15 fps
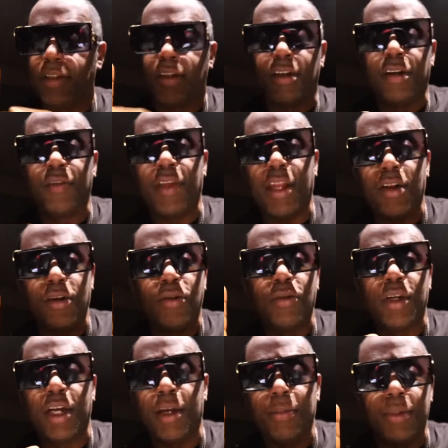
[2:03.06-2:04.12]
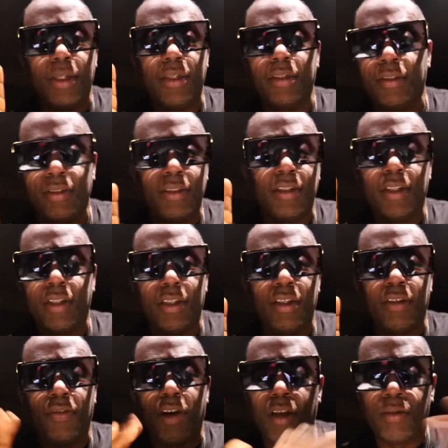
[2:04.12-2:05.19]
of that whole company.
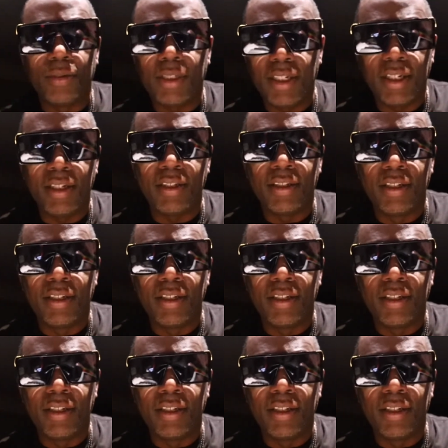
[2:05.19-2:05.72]
Follow what I'm saying?